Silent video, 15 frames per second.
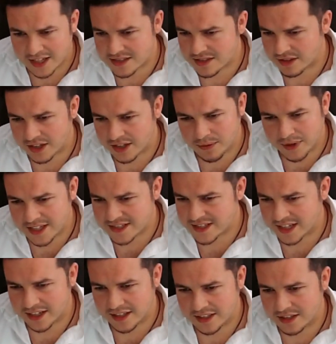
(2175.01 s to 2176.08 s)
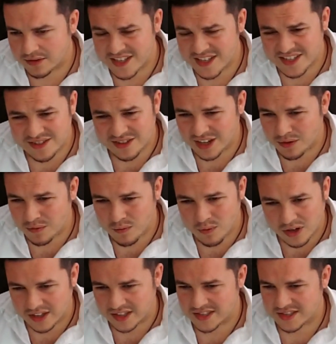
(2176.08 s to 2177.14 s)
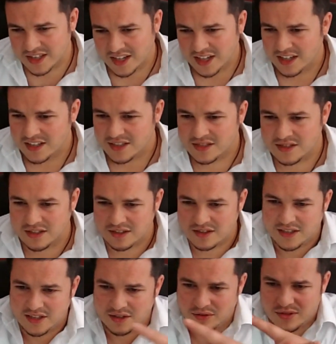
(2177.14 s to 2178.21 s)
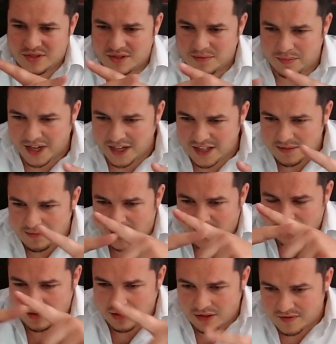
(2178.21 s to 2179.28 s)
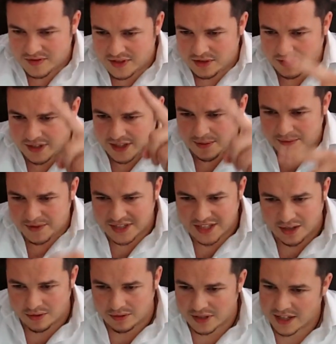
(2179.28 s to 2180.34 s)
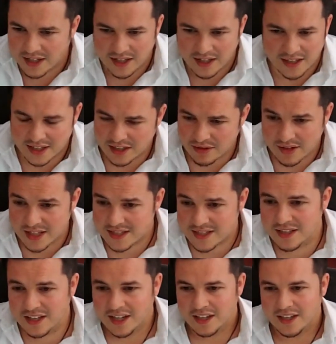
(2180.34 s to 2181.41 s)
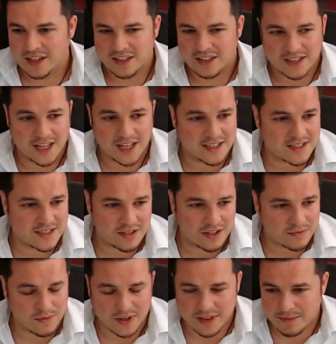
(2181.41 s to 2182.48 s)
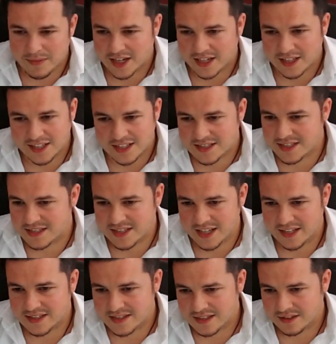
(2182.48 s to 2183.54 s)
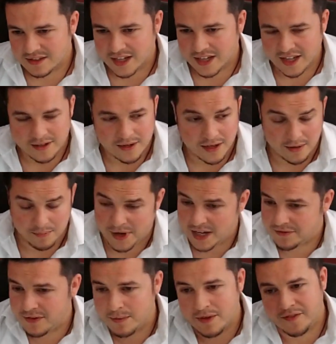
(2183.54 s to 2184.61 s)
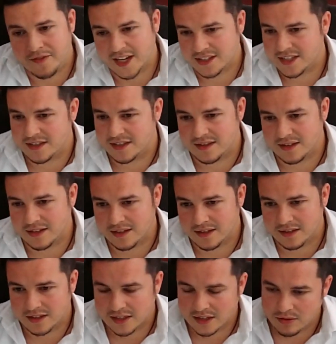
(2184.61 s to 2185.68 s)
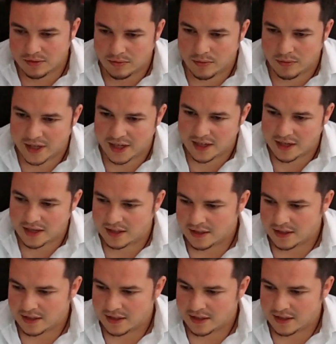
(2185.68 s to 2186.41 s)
okay, wait a second, you know, this is not how it works. It's not, you know, those supply and demand curves going up and down. You know, that's not what the market does these days. Okay, apart from the fact that, you know, we are